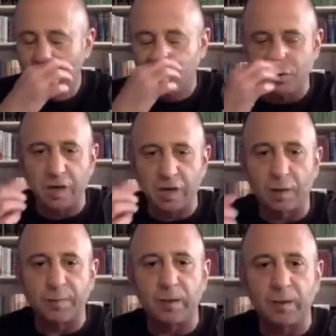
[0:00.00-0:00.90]
for
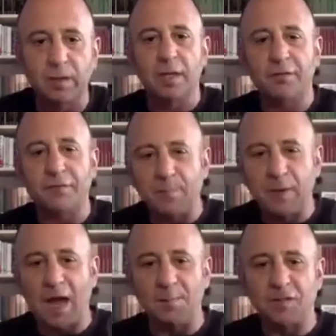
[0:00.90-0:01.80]
Scarpa. If I'm
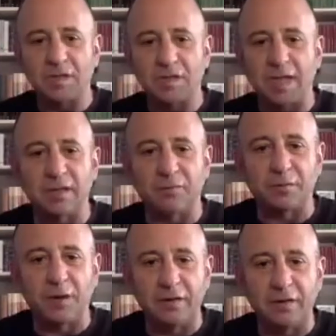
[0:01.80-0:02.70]
not mistaken, the
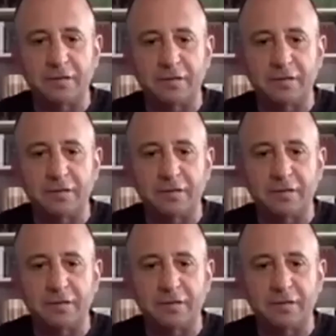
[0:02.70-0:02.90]
Frei